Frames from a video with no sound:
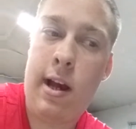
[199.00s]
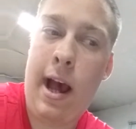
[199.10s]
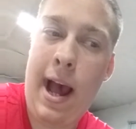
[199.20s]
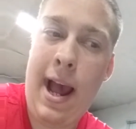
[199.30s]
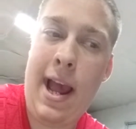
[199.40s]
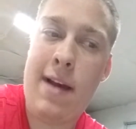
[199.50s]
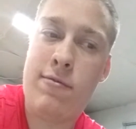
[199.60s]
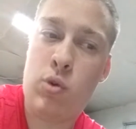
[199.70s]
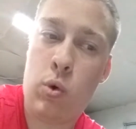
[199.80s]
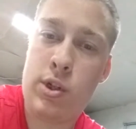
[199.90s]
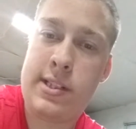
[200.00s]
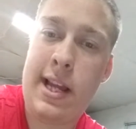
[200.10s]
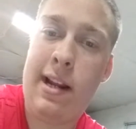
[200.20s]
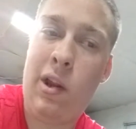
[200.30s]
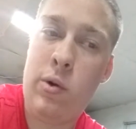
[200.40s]
I have Georgia
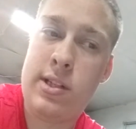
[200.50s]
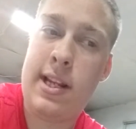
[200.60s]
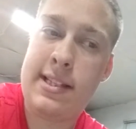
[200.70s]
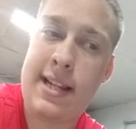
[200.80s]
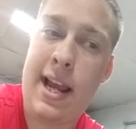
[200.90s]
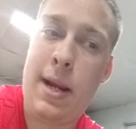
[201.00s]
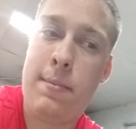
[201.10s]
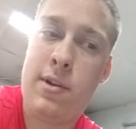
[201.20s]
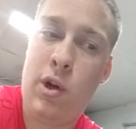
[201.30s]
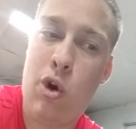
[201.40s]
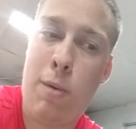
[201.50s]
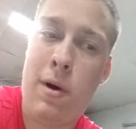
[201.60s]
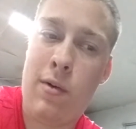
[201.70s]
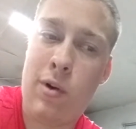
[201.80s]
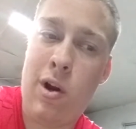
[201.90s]
State losing this game to UL
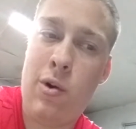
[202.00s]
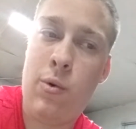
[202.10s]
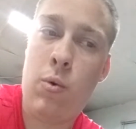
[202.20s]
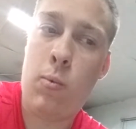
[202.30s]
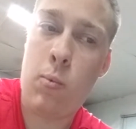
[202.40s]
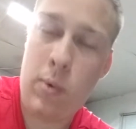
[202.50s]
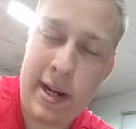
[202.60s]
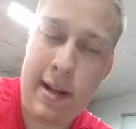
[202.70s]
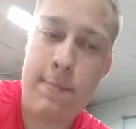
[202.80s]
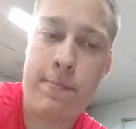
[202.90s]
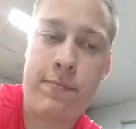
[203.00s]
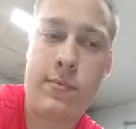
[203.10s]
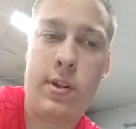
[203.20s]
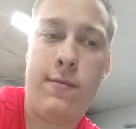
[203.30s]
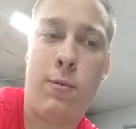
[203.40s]
Monroe. Win
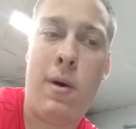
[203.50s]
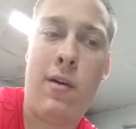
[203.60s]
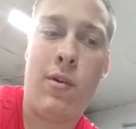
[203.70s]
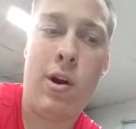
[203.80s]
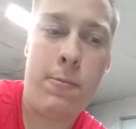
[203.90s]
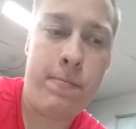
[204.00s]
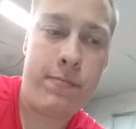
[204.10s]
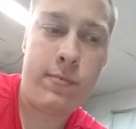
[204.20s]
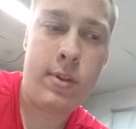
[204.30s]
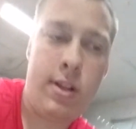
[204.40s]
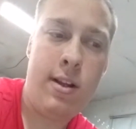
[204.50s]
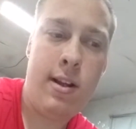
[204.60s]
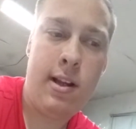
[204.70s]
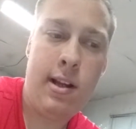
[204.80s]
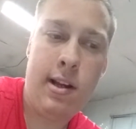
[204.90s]
for Monroe.
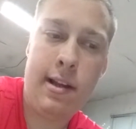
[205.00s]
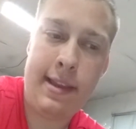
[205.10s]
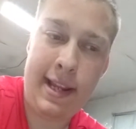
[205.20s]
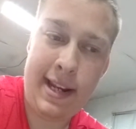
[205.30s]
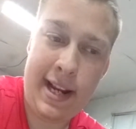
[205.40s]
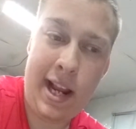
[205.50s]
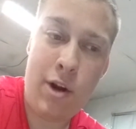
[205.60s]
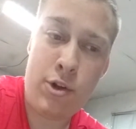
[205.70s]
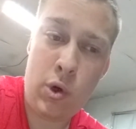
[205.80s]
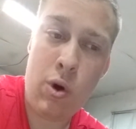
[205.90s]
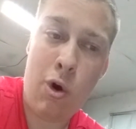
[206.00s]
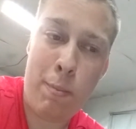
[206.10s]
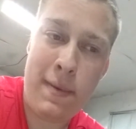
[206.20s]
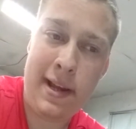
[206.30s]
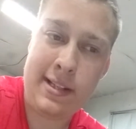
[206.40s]
Then they go to Ole
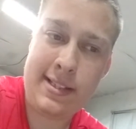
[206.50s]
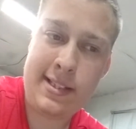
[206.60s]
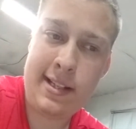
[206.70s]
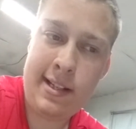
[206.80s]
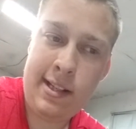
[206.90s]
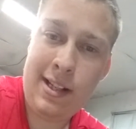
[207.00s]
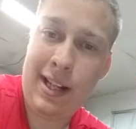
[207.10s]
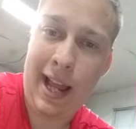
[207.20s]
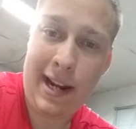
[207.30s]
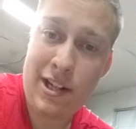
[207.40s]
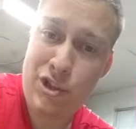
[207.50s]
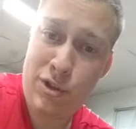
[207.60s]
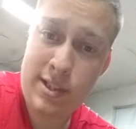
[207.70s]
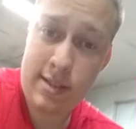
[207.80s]
Miss. Like, could you